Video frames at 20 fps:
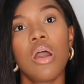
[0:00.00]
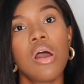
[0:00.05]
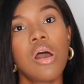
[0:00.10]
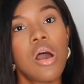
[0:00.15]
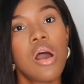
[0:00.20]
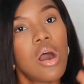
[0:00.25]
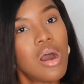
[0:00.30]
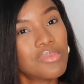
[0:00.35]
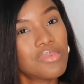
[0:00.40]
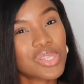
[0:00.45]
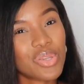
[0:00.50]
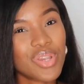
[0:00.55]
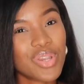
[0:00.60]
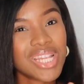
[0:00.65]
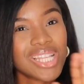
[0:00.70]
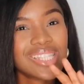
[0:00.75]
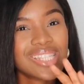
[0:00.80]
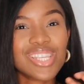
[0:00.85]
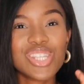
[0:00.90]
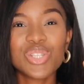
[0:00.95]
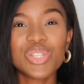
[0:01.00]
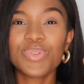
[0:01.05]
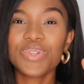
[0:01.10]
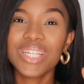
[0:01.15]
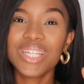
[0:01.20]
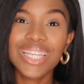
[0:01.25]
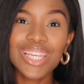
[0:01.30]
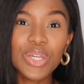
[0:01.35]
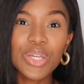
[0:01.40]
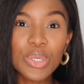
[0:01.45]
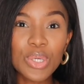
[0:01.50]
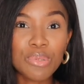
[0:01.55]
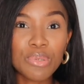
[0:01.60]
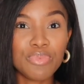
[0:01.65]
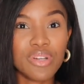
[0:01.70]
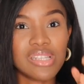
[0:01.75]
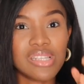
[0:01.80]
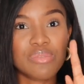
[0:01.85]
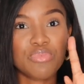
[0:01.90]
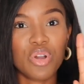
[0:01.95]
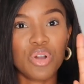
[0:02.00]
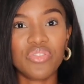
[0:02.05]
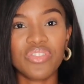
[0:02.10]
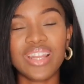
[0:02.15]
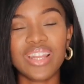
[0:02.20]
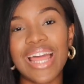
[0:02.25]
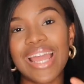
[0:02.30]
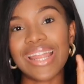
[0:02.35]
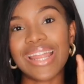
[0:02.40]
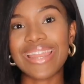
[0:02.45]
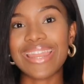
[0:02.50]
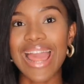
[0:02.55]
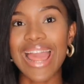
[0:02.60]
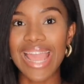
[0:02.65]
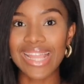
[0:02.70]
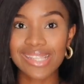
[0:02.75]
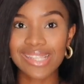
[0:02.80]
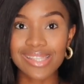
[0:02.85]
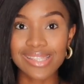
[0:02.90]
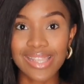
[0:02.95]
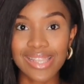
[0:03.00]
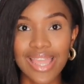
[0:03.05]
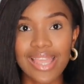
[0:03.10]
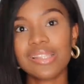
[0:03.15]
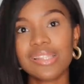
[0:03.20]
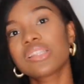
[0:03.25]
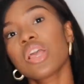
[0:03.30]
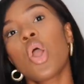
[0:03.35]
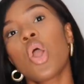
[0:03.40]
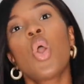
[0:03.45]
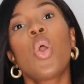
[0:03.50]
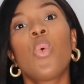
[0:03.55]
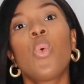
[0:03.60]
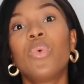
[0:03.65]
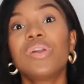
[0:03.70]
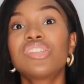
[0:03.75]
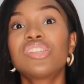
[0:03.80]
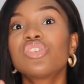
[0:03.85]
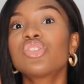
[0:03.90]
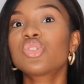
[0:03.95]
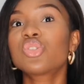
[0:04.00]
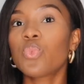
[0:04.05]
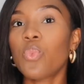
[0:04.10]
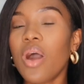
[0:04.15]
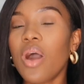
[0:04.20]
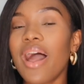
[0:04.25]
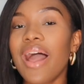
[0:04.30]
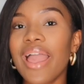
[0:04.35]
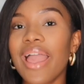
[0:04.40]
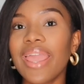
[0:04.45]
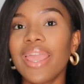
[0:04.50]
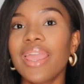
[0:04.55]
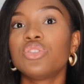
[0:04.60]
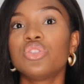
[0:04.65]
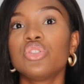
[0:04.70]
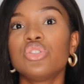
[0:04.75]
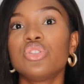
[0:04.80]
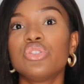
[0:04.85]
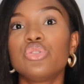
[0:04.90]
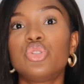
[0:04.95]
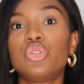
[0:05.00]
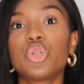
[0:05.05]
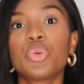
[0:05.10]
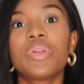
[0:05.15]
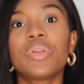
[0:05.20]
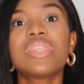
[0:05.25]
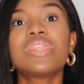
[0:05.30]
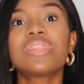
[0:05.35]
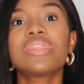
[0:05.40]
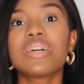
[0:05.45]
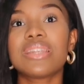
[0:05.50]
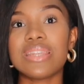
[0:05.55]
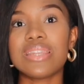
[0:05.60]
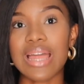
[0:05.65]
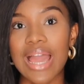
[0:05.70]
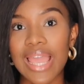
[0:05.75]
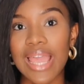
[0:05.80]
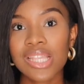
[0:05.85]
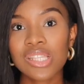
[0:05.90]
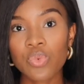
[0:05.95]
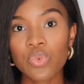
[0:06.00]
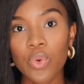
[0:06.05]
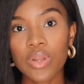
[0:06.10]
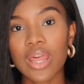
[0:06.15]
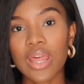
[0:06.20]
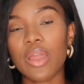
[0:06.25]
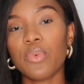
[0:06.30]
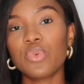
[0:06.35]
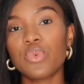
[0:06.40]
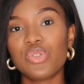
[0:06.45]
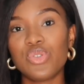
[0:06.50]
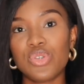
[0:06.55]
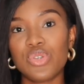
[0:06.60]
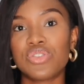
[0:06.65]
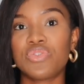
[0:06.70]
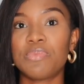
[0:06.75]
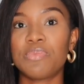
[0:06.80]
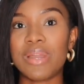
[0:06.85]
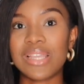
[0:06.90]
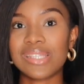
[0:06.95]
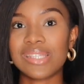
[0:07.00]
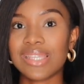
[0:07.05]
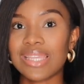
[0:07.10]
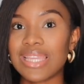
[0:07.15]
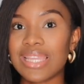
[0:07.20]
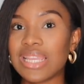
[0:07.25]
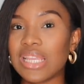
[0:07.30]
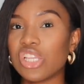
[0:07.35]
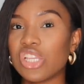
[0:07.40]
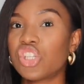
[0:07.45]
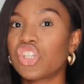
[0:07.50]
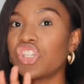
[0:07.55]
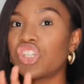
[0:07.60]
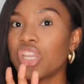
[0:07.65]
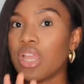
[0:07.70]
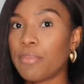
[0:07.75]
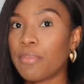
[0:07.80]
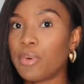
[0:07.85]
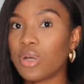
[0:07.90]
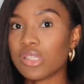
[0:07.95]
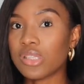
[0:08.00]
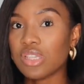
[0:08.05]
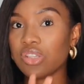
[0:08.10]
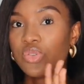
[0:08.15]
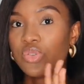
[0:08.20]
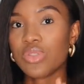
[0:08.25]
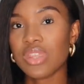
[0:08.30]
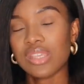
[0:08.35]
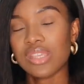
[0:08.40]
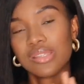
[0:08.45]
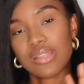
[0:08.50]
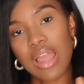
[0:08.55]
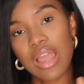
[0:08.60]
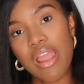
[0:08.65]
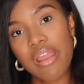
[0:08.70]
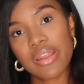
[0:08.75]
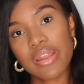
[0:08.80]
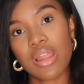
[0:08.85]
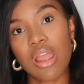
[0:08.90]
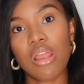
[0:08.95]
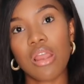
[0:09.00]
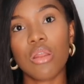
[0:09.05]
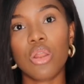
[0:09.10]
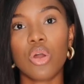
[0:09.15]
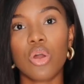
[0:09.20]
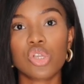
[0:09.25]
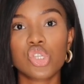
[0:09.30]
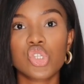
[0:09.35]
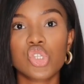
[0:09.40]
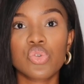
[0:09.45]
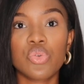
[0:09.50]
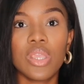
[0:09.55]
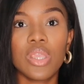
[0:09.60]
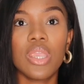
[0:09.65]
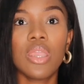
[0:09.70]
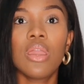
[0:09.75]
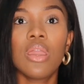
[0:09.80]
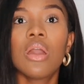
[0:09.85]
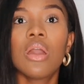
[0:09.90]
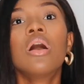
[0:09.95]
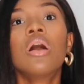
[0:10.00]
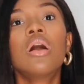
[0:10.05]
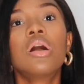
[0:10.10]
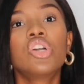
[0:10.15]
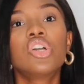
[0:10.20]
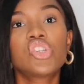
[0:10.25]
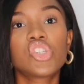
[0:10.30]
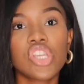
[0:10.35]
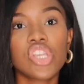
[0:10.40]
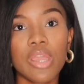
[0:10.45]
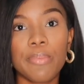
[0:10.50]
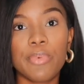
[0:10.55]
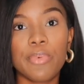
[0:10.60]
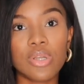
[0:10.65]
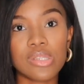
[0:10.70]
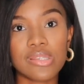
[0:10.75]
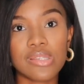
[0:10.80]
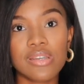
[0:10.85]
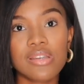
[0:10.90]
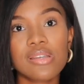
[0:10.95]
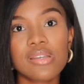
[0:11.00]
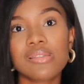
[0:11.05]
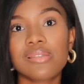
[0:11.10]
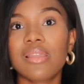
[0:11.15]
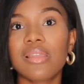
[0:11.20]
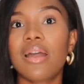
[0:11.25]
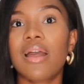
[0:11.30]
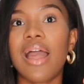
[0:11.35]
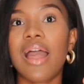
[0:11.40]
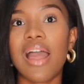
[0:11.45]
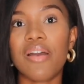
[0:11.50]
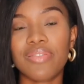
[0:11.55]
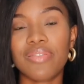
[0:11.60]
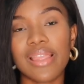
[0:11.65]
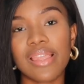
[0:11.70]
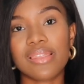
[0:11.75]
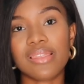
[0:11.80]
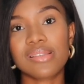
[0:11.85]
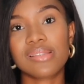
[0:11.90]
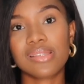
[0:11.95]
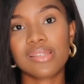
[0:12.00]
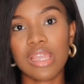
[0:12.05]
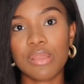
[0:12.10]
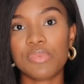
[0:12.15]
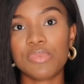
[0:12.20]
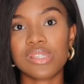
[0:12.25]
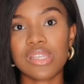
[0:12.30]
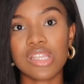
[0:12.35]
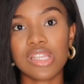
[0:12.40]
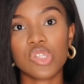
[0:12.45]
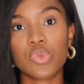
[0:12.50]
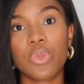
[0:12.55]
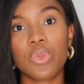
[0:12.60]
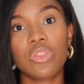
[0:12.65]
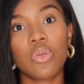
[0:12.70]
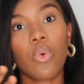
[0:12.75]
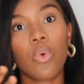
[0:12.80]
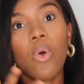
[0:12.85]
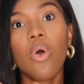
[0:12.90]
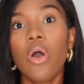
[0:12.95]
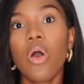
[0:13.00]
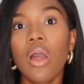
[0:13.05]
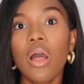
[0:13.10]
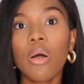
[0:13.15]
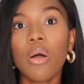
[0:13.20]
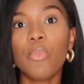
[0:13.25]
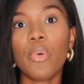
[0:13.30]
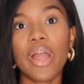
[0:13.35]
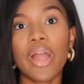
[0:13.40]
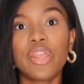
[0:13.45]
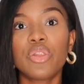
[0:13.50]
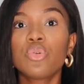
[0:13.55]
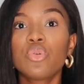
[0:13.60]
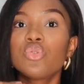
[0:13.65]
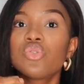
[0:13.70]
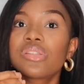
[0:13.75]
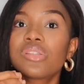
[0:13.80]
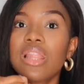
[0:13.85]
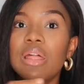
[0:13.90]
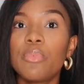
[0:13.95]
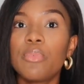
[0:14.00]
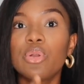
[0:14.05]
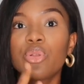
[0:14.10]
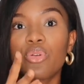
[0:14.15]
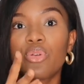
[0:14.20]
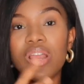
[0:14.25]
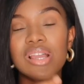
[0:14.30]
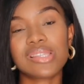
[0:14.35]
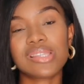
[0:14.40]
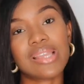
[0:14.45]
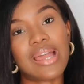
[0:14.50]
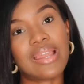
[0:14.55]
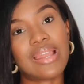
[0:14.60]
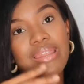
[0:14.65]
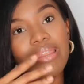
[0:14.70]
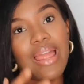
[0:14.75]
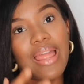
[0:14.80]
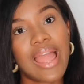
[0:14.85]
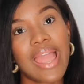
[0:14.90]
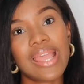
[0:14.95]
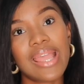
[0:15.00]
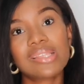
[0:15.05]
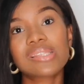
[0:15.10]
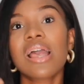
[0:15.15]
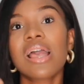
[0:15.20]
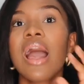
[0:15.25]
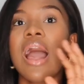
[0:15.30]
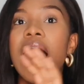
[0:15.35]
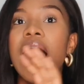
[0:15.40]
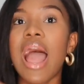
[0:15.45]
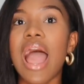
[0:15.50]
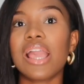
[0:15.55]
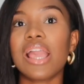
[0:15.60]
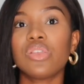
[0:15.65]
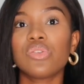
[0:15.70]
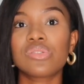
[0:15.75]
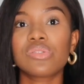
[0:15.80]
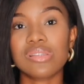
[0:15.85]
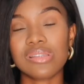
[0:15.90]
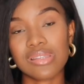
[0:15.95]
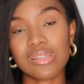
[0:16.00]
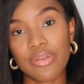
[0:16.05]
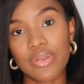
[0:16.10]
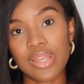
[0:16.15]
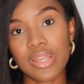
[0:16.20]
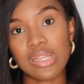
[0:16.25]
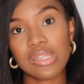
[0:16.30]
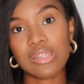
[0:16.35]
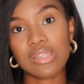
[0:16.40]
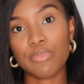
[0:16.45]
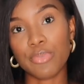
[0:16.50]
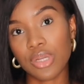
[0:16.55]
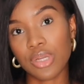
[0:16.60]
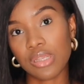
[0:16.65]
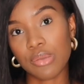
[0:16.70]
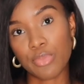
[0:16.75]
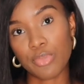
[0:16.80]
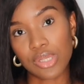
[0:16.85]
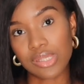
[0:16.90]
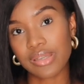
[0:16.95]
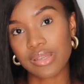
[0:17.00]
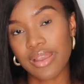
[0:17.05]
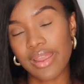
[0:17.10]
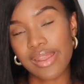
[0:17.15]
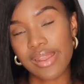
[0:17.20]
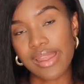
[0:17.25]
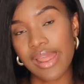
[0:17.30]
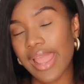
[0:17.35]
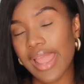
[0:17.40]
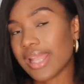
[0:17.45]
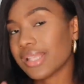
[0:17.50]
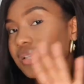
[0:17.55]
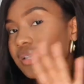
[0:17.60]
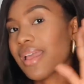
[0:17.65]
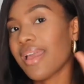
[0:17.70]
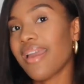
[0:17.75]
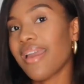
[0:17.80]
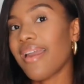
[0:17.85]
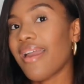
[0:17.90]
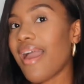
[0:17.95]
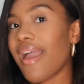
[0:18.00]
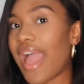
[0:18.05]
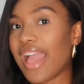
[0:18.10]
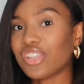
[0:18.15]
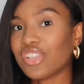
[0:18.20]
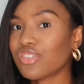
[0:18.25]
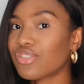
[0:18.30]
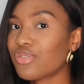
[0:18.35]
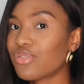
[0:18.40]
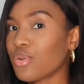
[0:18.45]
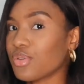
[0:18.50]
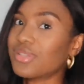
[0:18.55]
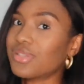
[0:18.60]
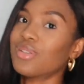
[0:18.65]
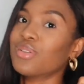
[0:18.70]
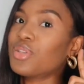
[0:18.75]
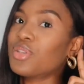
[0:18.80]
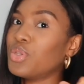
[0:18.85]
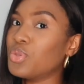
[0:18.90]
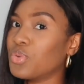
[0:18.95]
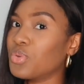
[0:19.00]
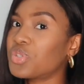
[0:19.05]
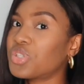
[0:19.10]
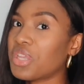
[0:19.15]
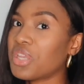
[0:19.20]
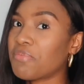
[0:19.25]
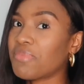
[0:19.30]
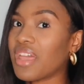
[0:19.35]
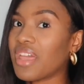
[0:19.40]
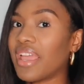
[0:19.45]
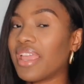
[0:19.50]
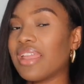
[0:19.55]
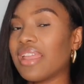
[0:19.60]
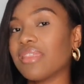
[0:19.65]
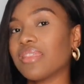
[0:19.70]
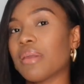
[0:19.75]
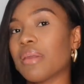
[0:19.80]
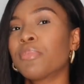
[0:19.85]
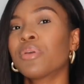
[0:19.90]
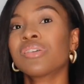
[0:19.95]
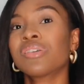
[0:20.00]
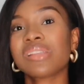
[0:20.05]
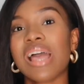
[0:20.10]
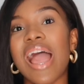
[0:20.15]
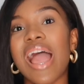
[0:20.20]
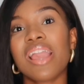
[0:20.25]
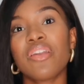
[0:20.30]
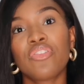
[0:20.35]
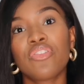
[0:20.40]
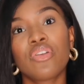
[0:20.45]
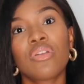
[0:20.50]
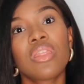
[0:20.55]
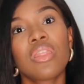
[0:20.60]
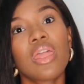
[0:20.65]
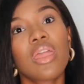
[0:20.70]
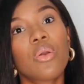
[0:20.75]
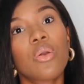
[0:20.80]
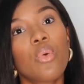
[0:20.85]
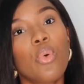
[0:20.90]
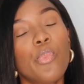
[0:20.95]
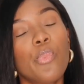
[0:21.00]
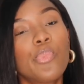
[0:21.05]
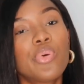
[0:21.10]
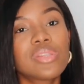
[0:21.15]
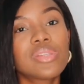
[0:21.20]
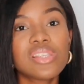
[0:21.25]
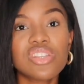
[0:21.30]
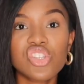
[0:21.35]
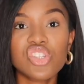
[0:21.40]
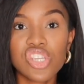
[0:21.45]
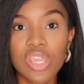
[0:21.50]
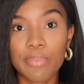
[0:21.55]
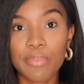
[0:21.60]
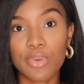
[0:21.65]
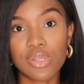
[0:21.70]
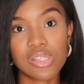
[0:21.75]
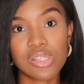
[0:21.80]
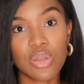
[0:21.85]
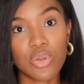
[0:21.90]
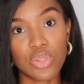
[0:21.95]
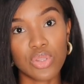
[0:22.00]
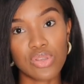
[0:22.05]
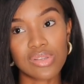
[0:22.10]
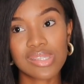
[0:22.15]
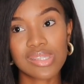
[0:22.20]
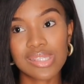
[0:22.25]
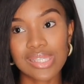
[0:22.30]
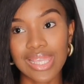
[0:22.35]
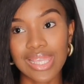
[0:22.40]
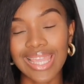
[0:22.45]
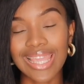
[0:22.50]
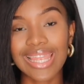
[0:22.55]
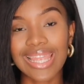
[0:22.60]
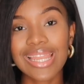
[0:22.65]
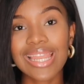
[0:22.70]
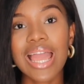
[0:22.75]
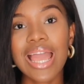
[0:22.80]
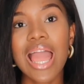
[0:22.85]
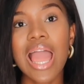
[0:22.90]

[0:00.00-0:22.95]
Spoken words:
Serenity is really good, but it's more of a like night scent, which is why during the night, what I would use for my skin is shea butter. So there's the R&R Luxury shea butters that have like the same scent with the oil, but I don't use lemongrass at night. I use the Serenity body butter at night. I just thought to, you know, chip that in there because I feel like putting shea butter on your skin